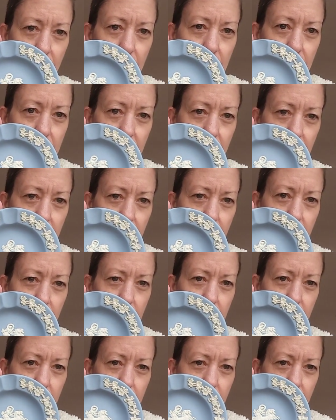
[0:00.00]
Would you
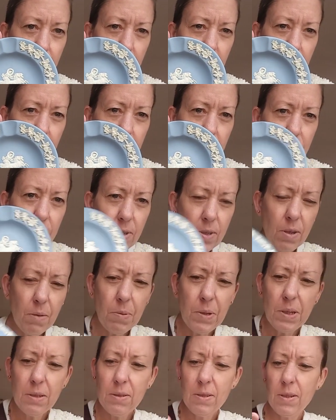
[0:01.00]

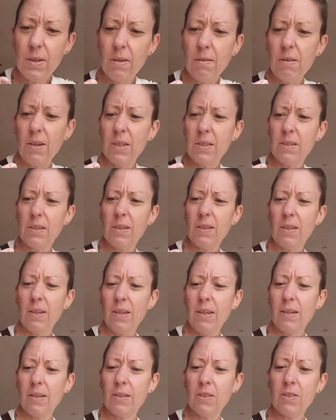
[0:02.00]
stub out cigarettes in
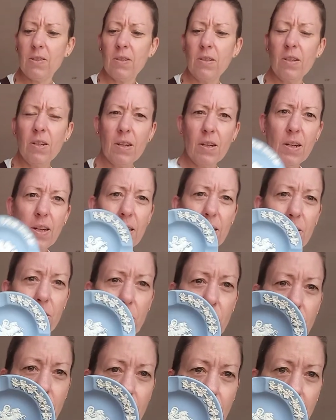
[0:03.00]
that? Because, you know, like,
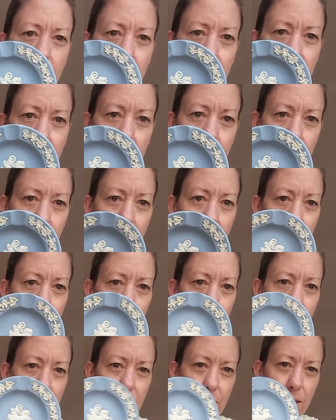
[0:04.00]
usually you think, oh, it's a
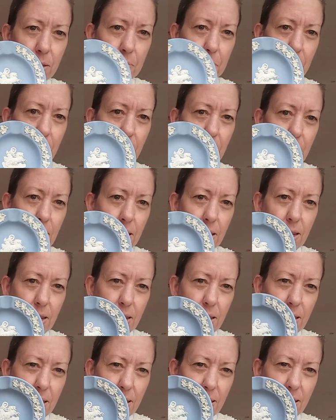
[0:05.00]
trinket dish, but
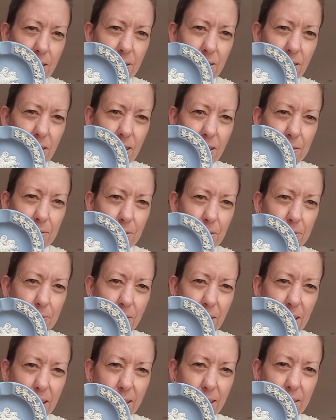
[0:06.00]
those are like for
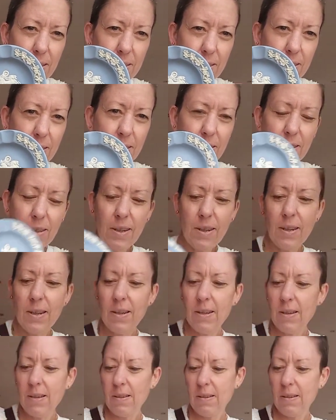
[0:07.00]
facts, aren't they?